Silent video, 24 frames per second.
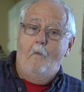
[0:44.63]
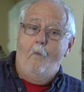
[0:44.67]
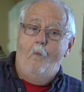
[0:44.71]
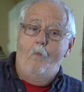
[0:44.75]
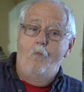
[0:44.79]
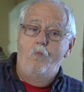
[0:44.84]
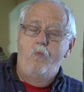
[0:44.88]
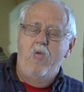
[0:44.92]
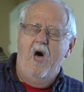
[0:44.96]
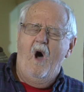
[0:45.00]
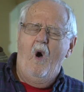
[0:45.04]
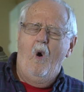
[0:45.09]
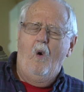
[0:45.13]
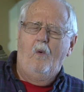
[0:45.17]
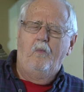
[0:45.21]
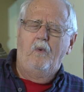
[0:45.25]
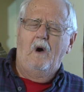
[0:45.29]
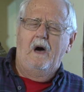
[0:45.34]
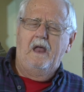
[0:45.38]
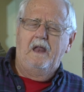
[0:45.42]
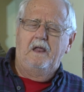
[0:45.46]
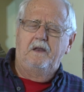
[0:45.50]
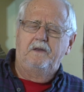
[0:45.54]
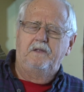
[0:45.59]
No,
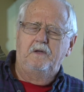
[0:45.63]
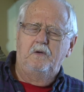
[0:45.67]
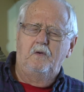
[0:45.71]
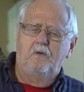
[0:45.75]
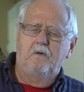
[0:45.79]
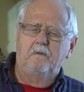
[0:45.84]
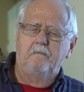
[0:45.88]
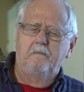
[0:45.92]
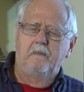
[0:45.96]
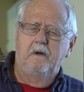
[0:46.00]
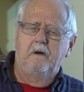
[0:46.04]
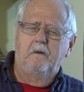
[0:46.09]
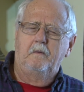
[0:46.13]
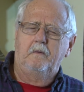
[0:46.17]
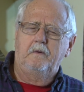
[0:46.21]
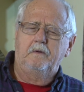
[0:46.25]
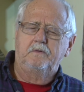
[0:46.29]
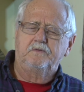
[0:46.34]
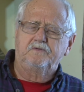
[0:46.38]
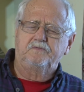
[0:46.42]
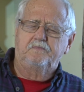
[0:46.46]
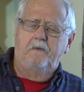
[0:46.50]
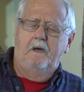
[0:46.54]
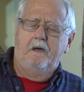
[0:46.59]
what I do remember
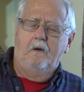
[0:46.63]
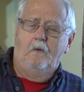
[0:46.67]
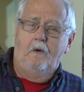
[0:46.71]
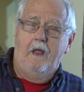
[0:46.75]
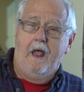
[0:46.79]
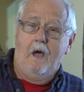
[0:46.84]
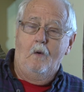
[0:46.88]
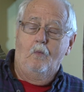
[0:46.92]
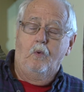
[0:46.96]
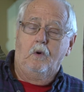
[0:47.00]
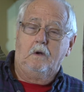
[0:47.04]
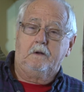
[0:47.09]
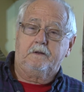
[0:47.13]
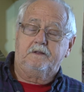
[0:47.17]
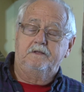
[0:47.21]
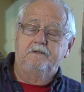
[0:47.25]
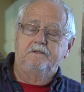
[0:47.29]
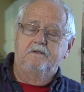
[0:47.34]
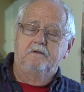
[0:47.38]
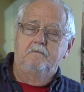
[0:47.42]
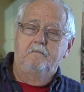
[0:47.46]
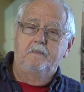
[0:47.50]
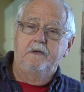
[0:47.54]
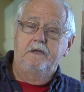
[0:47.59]
is about when I worked
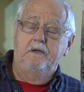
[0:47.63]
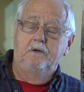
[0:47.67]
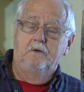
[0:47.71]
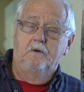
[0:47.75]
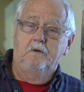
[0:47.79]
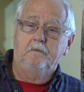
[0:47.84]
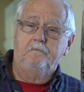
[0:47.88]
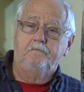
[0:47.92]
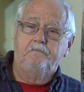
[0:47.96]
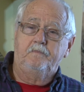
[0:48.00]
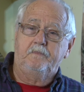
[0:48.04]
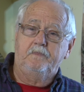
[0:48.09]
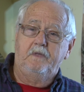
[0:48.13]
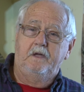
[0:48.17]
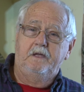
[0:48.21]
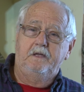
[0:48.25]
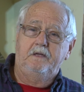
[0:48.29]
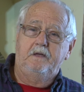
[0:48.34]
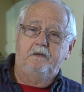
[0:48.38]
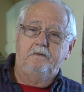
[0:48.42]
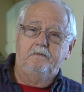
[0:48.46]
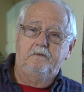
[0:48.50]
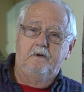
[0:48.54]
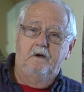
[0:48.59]
in the mill, they
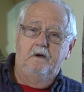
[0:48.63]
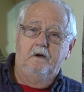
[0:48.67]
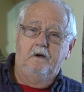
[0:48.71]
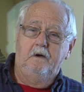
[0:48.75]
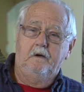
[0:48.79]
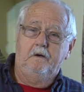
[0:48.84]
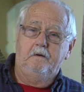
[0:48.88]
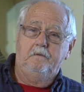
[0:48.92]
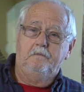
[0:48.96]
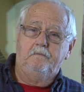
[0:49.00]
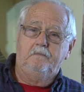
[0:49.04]
uh,